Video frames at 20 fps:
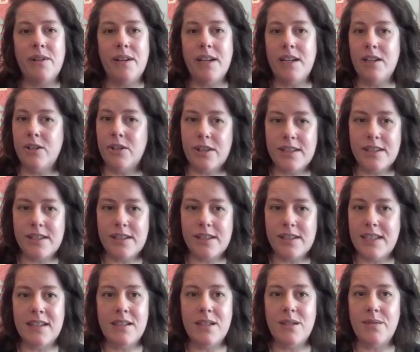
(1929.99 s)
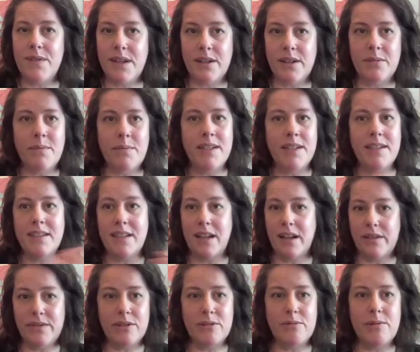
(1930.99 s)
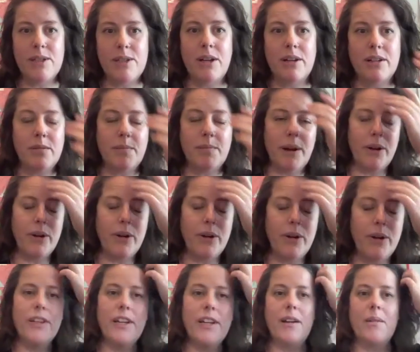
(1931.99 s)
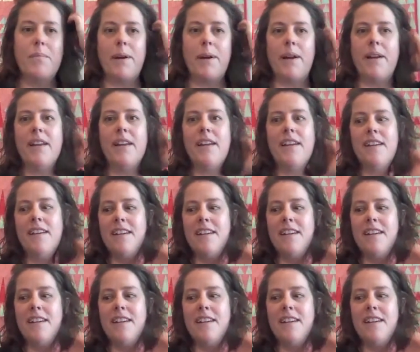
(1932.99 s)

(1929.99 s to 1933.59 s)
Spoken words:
interest in this field myself, as we talked about earlier. But